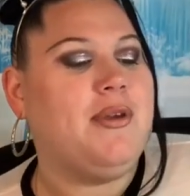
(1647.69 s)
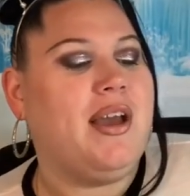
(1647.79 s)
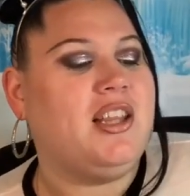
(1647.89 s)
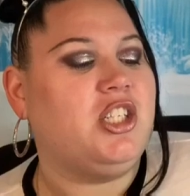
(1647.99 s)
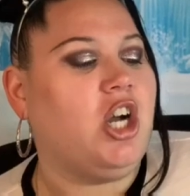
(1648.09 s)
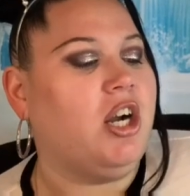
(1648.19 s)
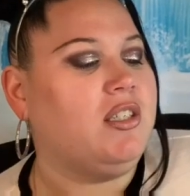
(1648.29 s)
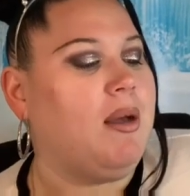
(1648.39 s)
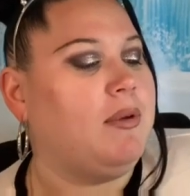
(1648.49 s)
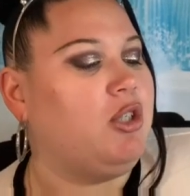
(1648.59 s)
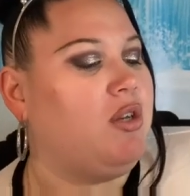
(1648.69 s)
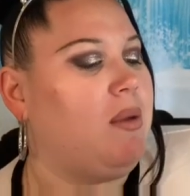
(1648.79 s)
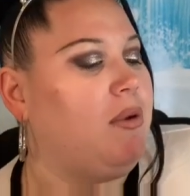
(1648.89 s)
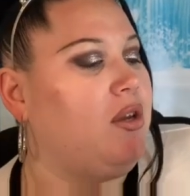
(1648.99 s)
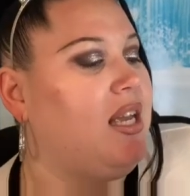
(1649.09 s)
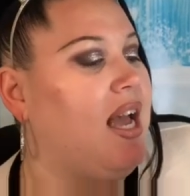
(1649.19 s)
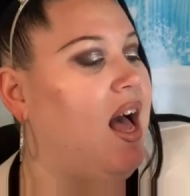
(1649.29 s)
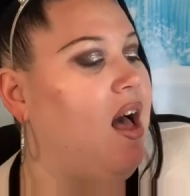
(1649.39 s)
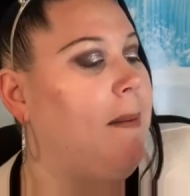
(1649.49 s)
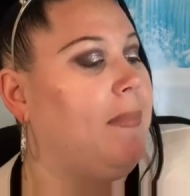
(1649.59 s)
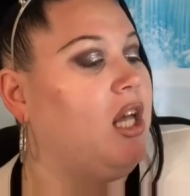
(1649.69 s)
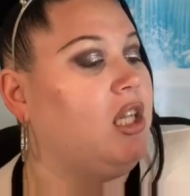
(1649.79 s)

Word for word: yeah, the Tarte Double Duty Beauty um,